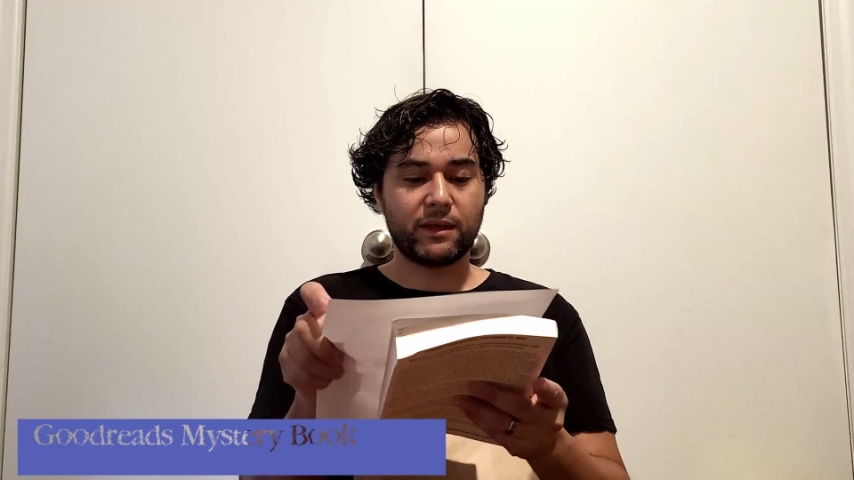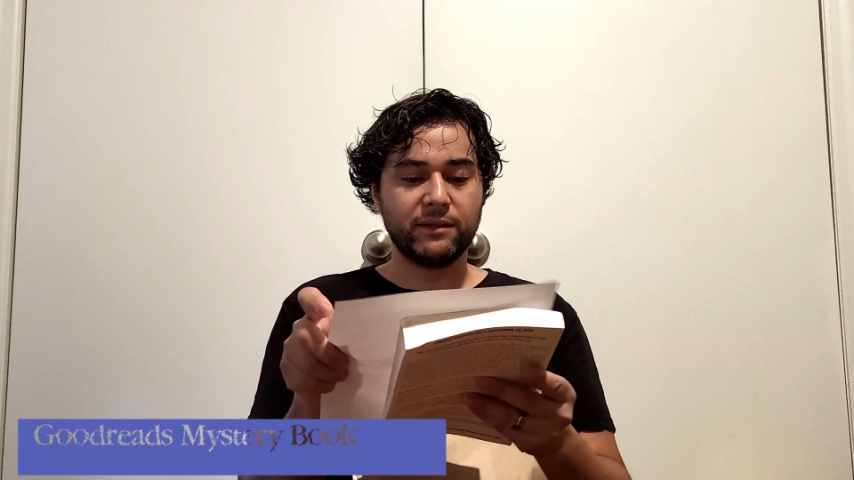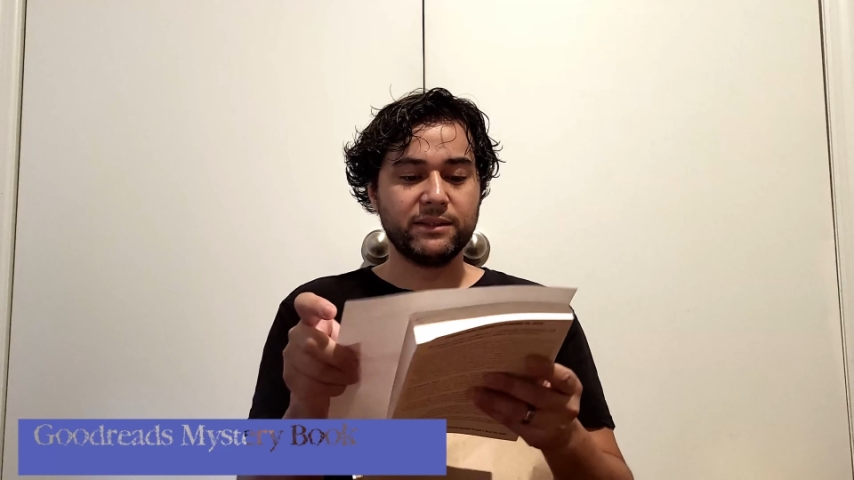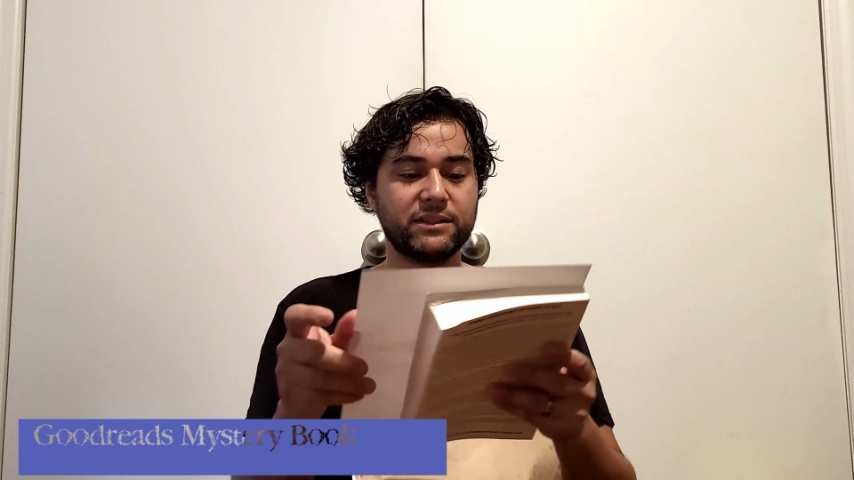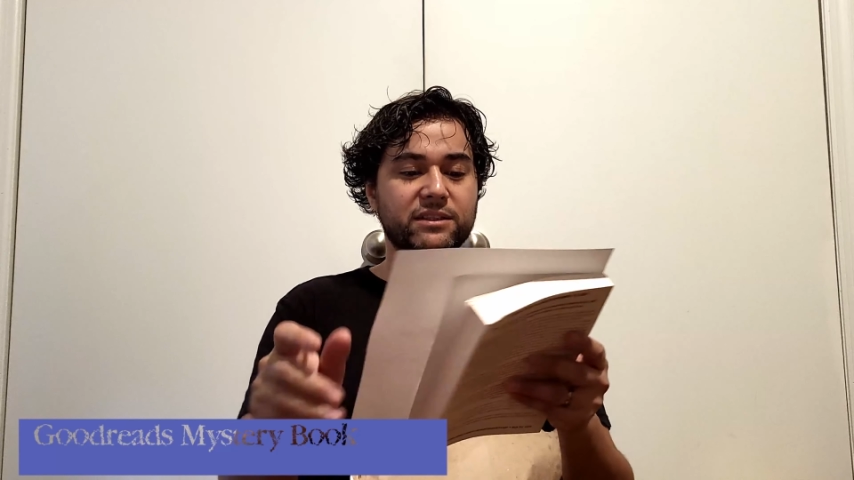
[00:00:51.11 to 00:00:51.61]

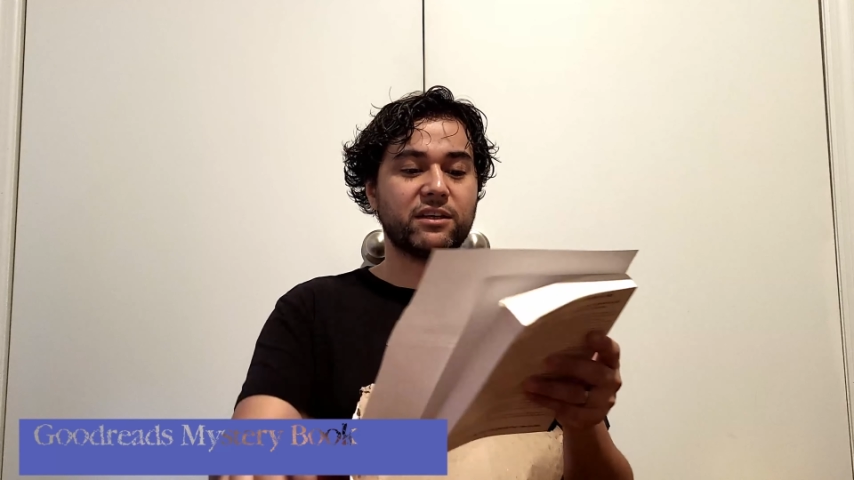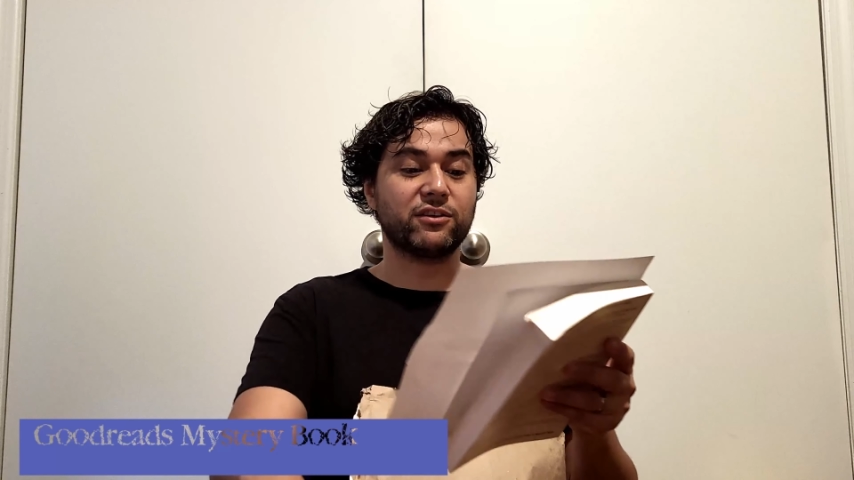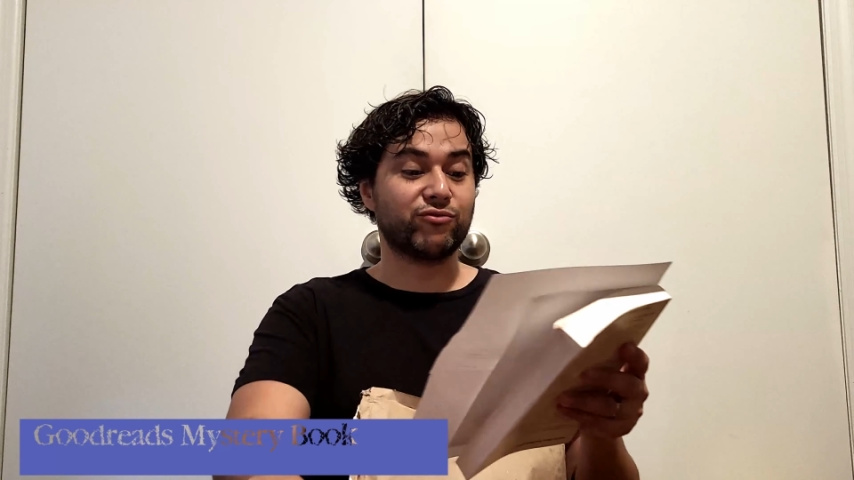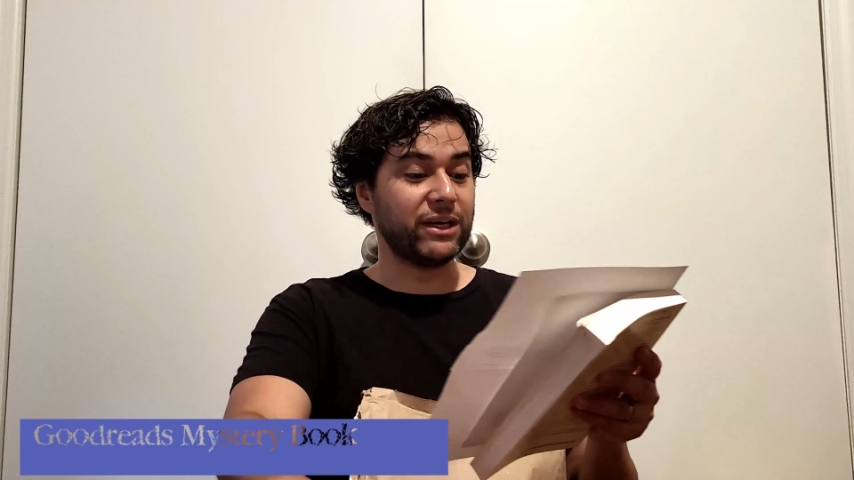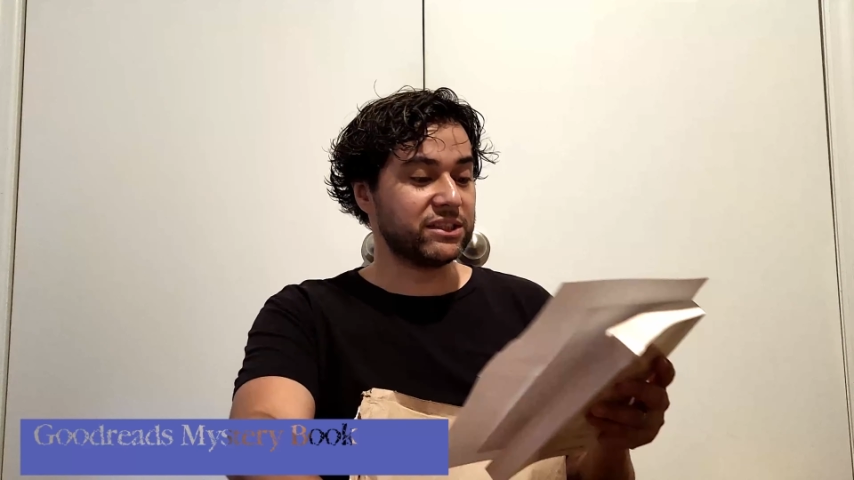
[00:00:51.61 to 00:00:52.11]
This is
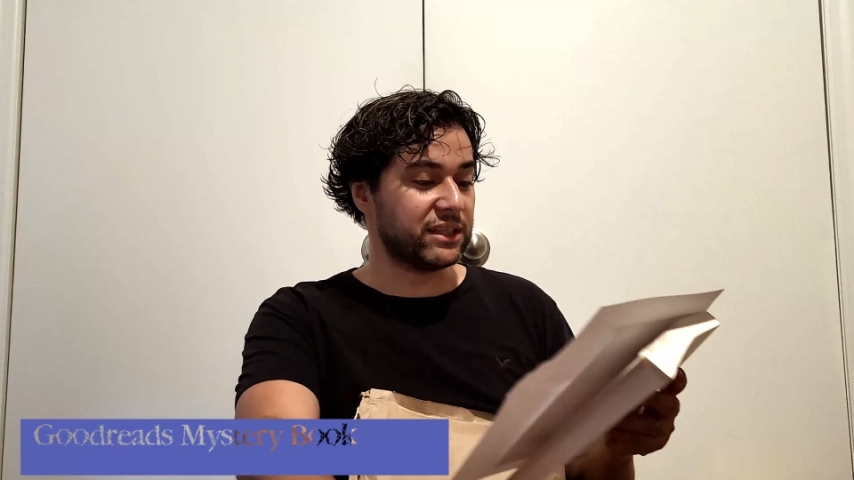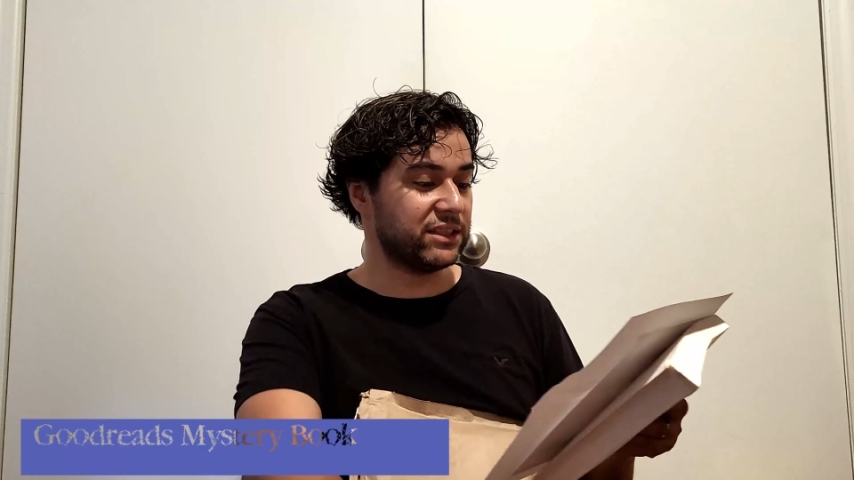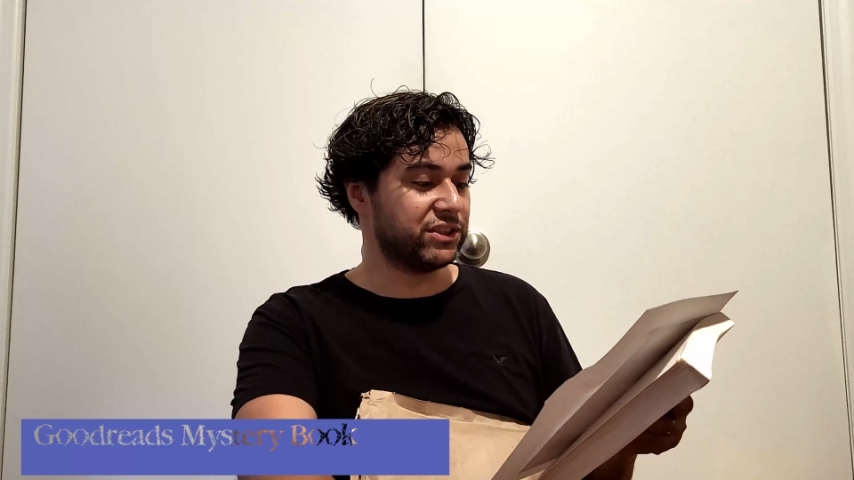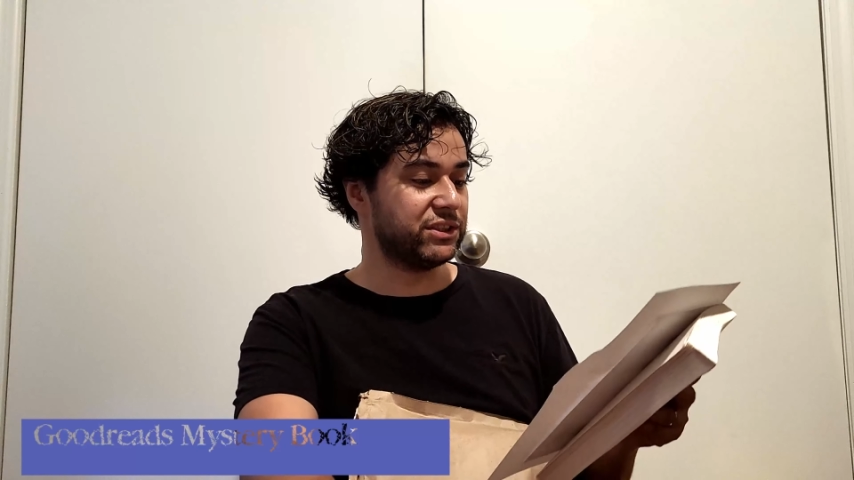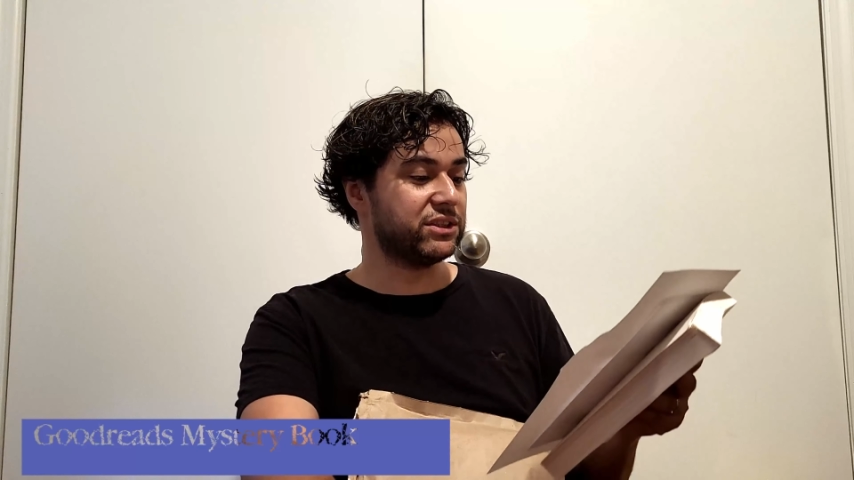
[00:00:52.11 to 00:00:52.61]

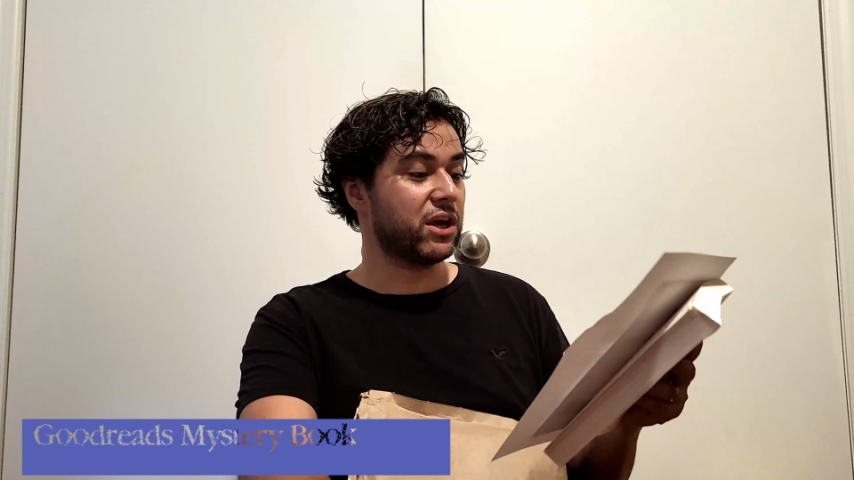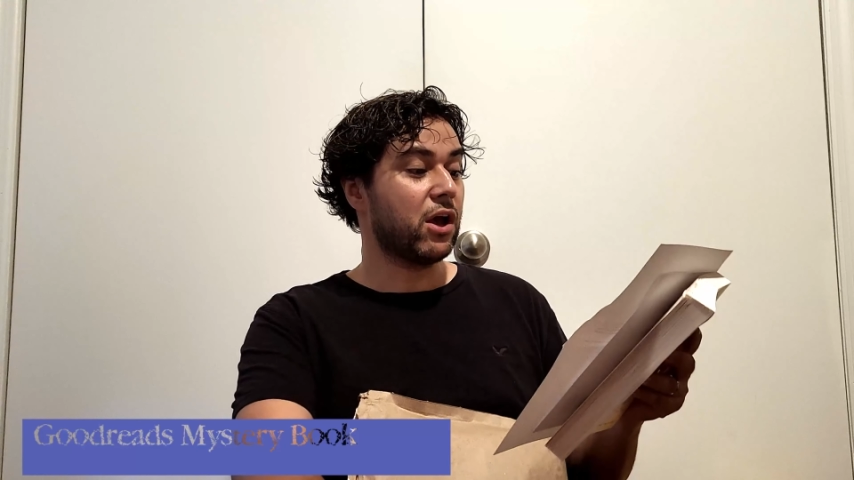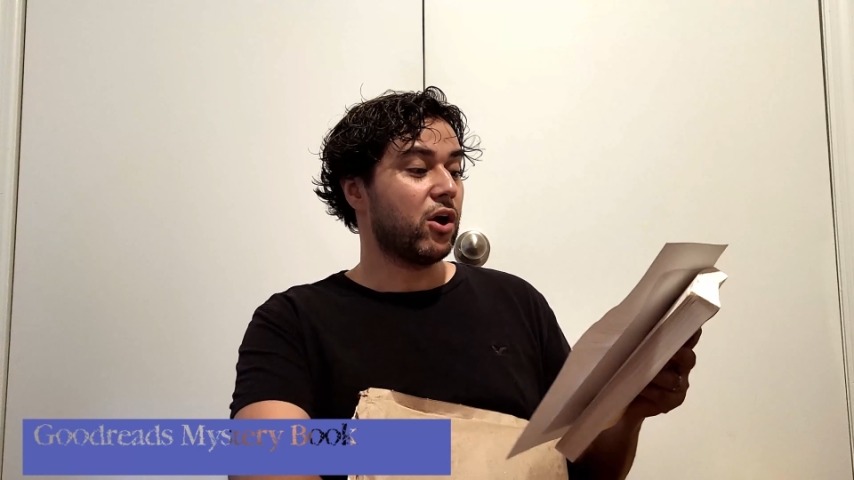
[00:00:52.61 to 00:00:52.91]
congratulations